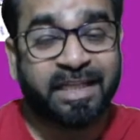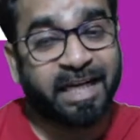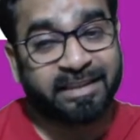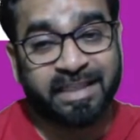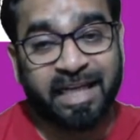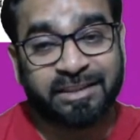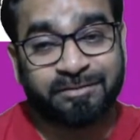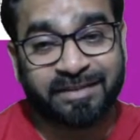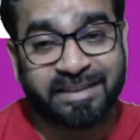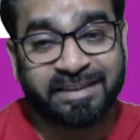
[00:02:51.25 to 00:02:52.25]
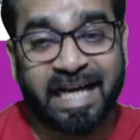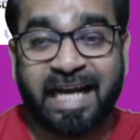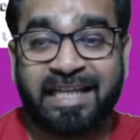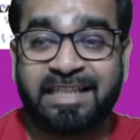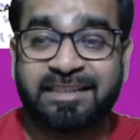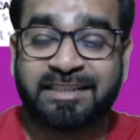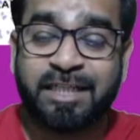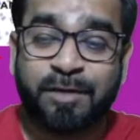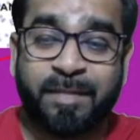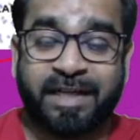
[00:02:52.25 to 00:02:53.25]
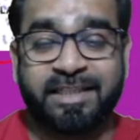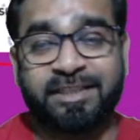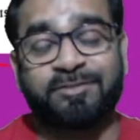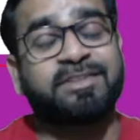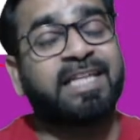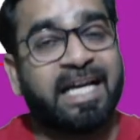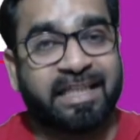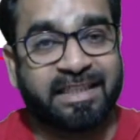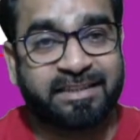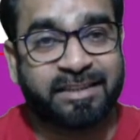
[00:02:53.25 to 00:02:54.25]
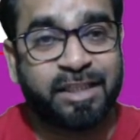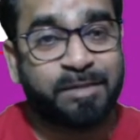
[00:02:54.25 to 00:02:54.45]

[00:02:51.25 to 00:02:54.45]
and the last one is islands, my dear students, islands.